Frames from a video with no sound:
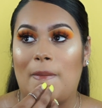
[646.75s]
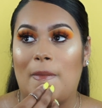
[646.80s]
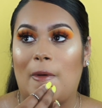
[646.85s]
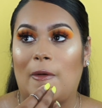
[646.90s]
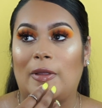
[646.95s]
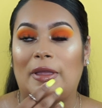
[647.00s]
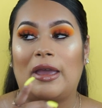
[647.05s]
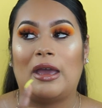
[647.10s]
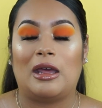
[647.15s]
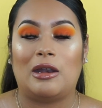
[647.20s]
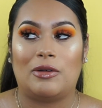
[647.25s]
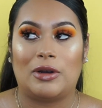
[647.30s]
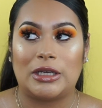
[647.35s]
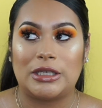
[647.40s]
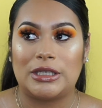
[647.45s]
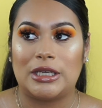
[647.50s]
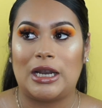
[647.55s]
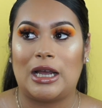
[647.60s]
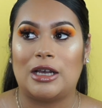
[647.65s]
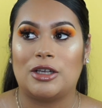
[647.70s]
Ole
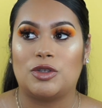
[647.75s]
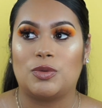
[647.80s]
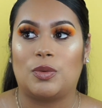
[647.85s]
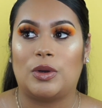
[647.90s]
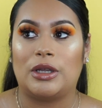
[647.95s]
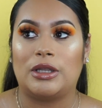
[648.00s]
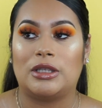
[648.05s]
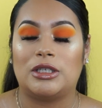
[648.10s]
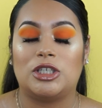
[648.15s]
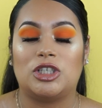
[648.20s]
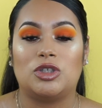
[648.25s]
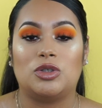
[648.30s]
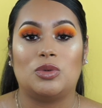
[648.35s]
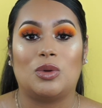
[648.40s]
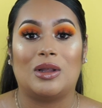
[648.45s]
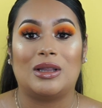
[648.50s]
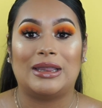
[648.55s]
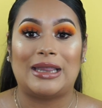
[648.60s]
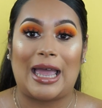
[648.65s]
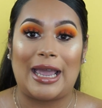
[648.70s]
Henriksen has one
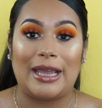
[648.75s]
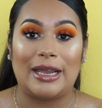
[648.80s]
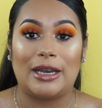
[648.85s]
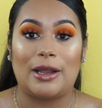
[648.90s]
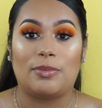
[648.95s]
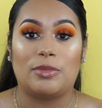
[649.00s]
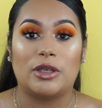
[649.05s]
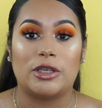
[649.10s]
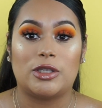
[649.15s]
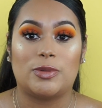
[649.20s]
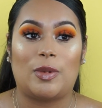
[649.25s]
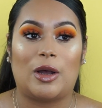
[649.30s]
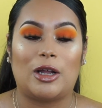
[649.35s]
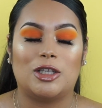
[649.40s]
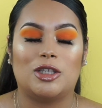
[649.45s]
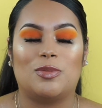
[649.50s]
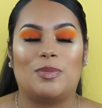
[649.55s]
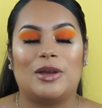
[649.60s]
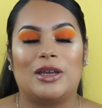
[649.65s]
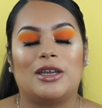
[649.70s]
to lighten up the
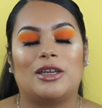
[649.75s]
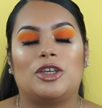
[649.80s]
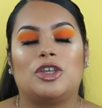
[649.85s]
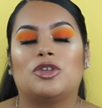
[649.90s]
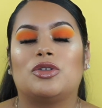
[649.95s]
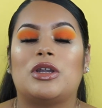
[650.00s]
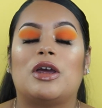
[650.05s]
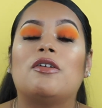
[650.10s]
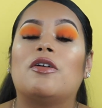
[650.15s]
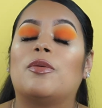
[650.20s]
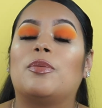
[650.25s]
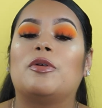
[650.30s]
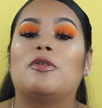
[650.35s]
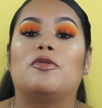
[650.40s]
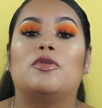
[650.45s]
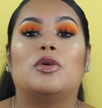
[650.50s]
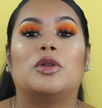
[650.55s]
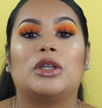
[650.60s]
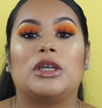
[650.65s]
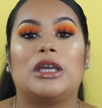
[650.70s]
spots, but you'll never be
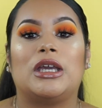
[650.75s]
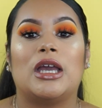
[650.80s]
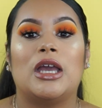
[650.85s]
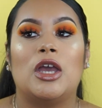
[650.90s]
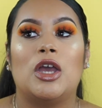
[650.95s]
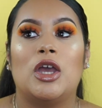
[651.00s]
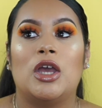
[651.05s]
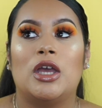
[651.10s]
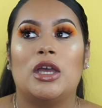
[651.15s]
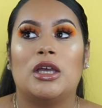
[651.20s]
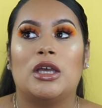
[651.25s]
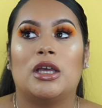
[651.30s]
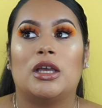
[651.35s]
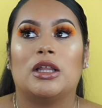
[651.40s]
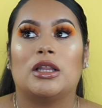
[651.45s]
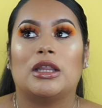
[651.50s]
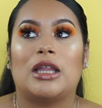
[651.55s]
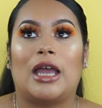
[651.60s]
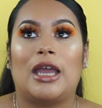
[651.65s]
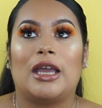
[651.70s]
fully,
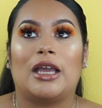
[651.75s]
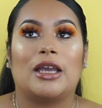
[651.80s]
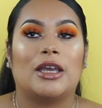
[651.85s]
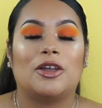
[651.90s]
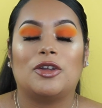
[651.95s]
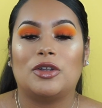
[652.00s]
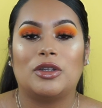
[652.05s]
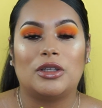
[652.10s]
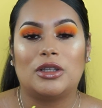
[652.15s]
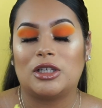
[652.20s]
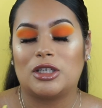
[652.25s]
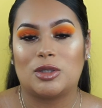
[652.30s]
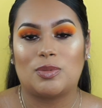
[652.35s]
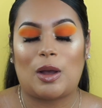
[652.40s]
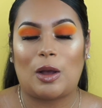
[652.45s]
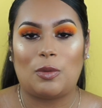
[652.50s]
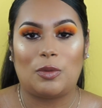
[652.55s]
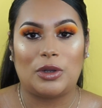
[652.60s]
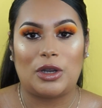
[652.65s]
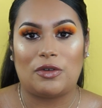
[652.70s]
like, the
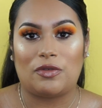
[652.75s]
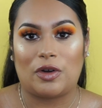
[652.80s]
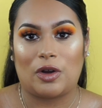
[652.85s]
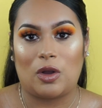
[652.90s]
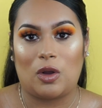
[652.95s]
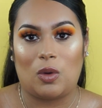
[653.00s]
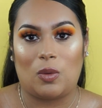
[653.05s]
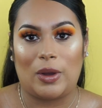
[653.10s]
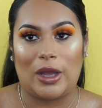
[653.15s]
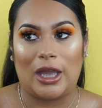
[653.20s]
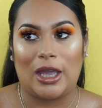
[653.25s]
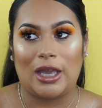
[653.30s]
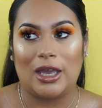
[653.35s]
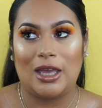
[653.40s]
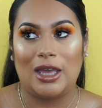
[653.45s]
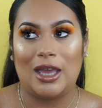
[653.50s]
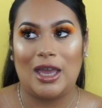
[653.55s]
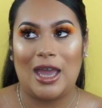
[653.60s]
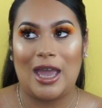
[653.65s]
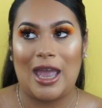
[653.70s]
spot will never go away.
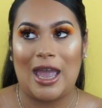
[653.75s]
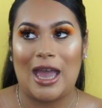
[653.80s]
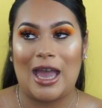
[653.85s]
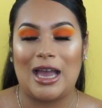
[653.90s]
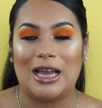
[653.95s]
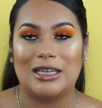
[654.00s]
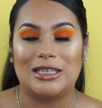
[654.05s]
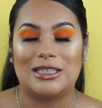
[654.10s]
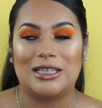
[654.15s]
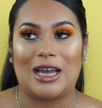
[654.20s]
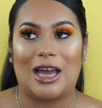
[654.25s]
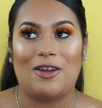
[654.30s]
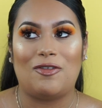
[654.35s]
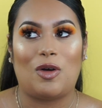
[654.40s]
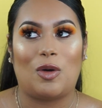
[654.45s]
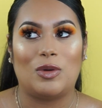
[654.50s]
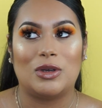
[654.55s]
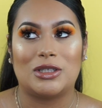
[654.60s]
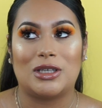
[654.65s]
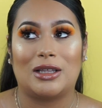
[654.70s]
And I've
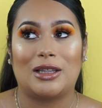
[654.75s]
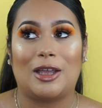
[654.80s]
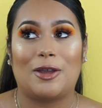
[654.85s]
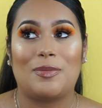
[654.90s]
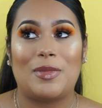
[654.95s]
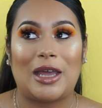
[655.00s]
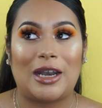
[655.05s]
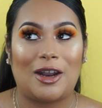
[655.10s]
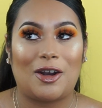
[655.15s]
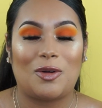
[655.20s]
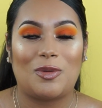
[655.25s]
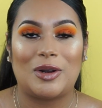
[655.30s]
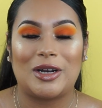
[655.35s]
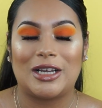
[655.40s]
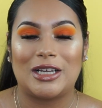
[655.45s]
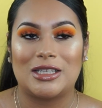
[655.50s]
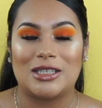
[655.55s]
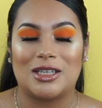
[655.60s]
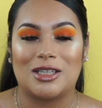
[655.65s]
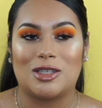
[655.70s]
always thought, like, man, I don't want to
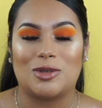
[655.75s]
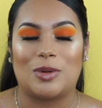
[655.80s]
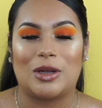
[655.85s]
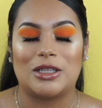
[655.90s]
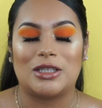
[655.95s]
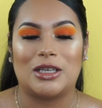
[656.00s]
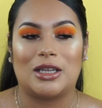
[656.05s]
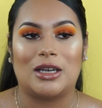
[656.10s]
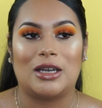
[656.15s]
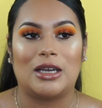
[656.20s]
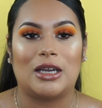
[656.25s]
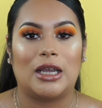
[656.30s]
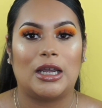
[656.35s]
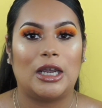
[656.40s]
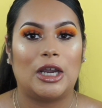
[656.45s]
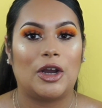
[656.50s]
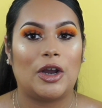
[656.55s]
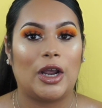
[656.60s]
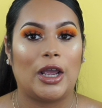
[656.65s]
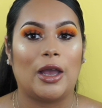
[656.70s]
get sunspots, and
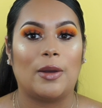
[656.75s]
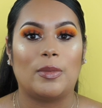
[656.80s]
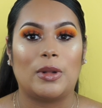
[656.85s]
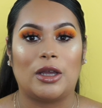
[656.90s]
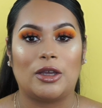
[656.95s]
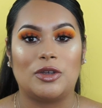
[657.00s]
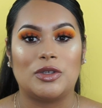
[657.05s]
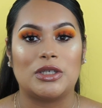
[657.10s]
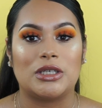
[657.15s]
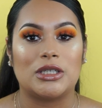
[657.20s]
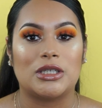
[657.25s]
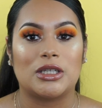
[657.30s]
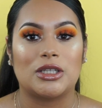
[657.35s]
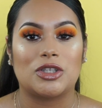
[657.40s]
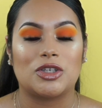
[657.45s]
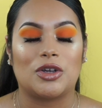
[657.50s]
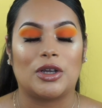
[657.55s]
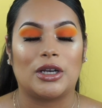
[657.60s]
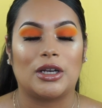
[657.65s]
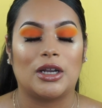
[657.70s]
here I am not using
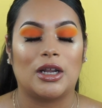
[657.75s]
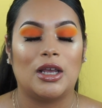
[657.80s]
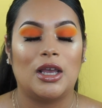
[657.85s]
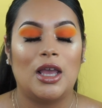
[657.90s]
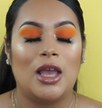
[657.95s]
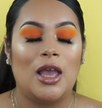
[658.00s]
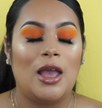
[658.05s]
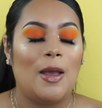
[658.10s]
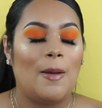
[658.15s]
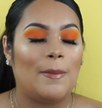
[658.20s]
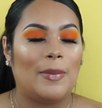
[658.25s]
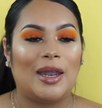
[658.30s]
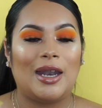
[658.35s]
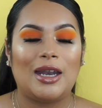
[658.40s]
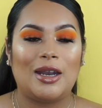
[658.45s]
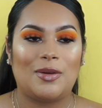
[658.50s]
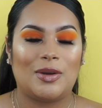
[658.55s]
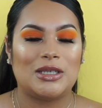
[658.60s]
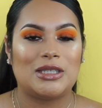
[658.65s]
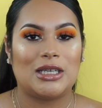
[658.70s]
sunscreen. But
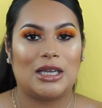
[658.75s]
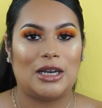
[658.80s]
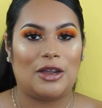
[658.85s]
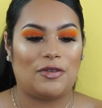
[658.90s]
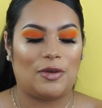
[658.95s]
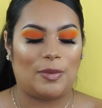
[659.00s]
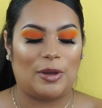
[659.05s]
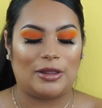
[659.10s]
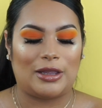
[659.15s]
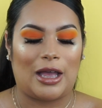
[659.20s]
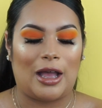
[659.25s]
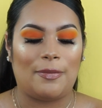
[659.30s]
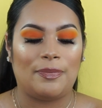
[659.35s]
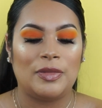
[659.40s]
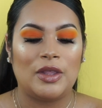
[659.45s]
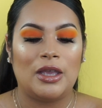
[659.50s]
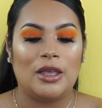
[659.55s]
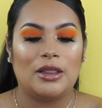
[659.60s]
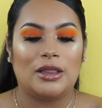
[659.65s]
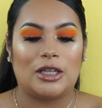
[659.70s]
anyways, enough about that.
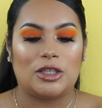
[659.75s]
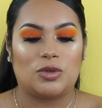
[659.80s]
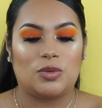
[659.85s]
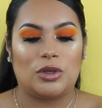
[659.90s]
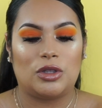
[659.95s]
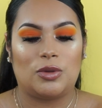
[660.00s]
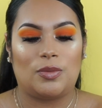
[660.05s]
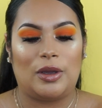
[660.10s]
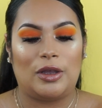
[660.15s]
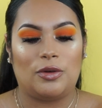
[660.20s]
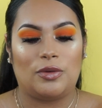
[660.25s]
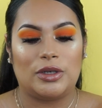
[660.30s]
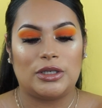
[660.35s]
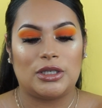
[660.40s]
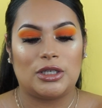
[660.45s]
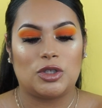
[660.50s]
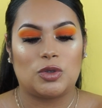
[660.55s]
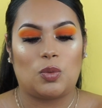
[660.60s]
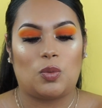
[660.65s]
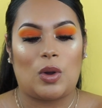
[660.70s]
That's one of the main
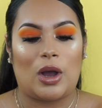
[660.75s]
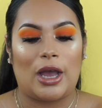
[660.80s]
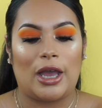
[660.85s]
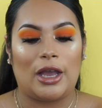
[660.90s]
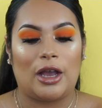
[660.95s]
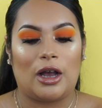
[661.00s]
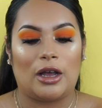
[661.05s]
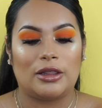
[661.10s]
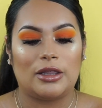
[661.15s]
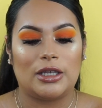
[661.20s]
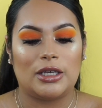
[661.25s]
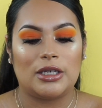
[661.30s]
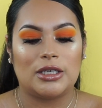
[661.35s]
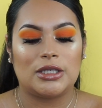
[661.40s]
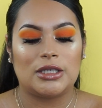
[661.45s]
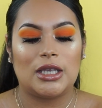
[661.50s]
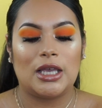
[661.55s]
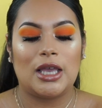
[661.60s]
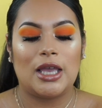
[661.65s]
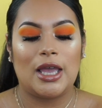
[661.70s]
reasons why I got
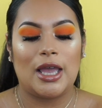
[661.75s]
this.